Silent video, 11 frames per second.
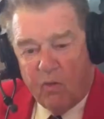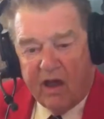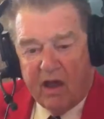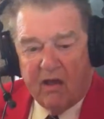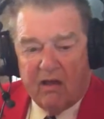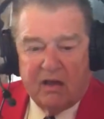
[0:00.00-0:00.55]

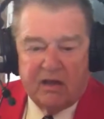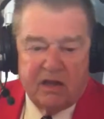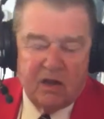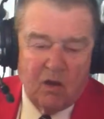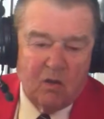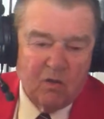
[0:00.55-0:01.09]
Well, you
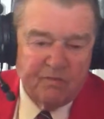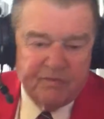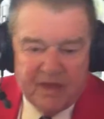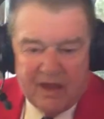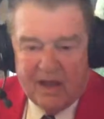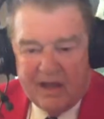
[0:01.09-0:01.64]
know,
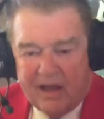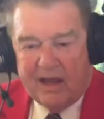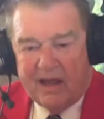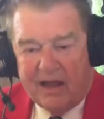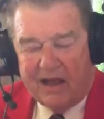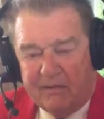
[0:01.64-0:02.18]

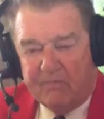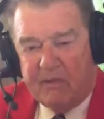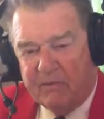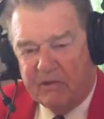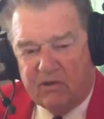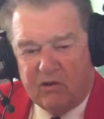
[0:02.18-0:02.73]

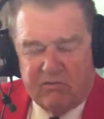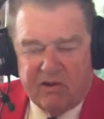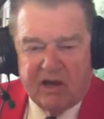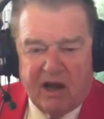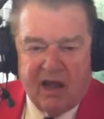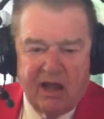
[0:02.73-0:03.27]
people don't
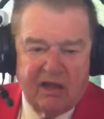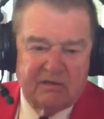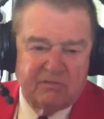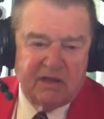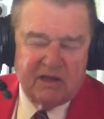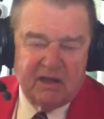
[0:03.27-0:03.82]
realize,
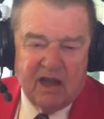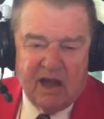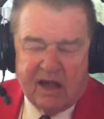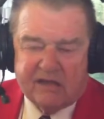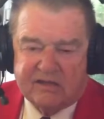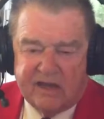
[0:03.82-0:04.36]
but
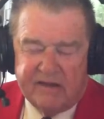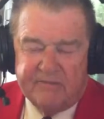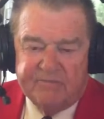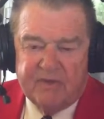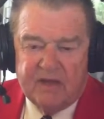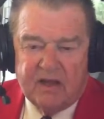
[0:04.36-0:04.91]
Ozzy
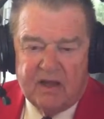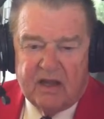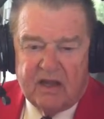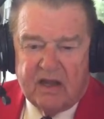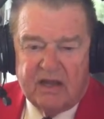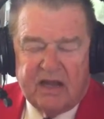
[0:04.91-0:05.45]

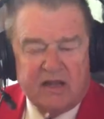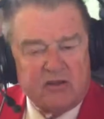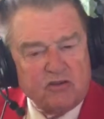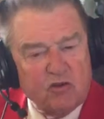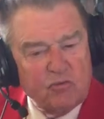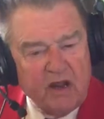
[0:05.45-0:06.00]
did
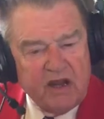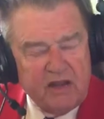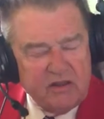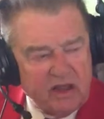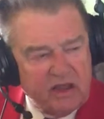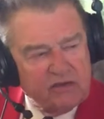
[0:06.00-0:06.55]
so many
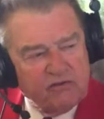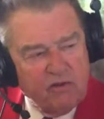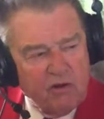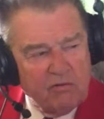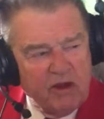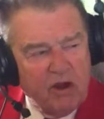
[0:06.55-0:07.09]
things
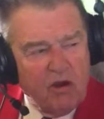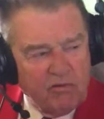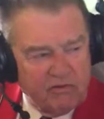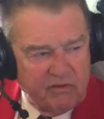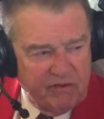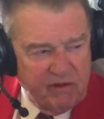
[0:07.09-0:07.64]
for me off
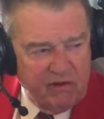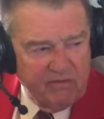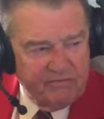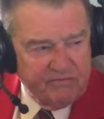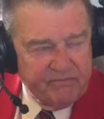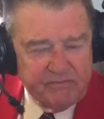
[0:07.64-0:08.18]
the
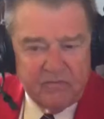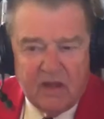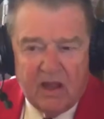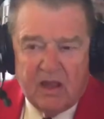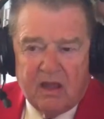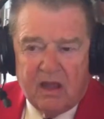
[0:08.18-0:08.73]
field.
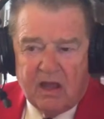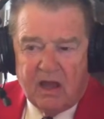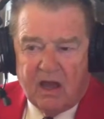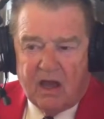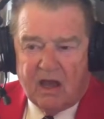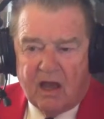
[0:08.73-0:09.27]

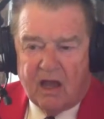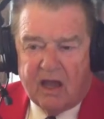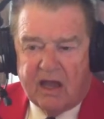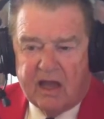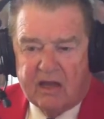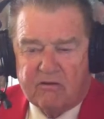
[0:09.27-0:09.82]
I
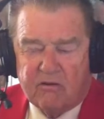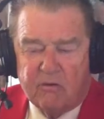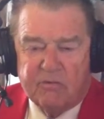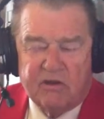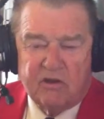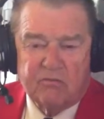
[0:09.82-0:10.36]
had a group
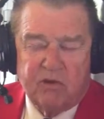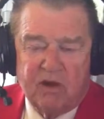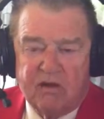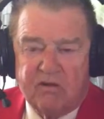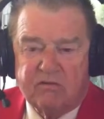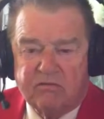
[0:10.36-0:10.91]
of young
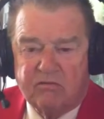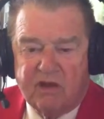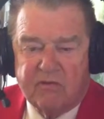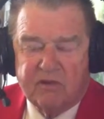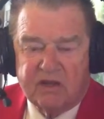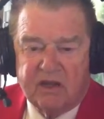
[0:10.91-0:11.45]
players,
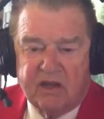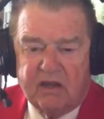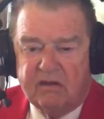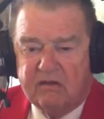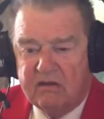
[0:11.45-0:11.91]
Willie McGee,